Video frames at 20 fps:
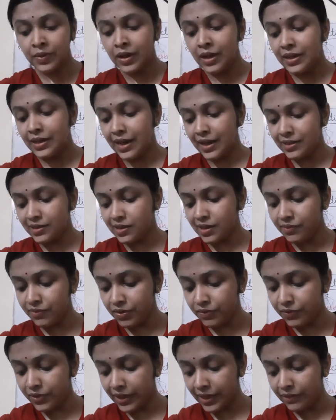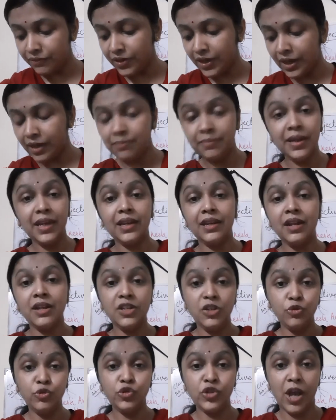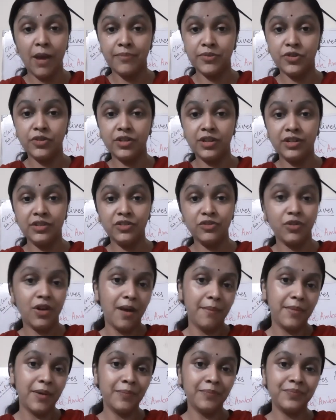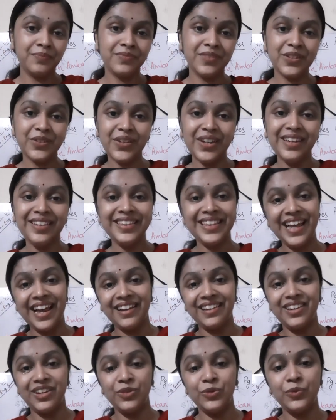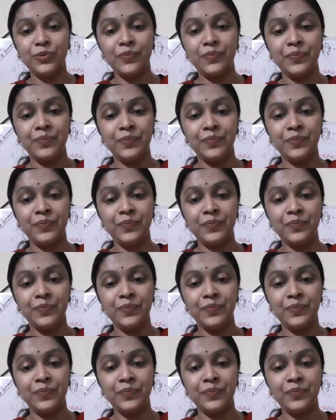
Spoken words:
Next day we can begin a new chapter in grammar. Okay, thank you.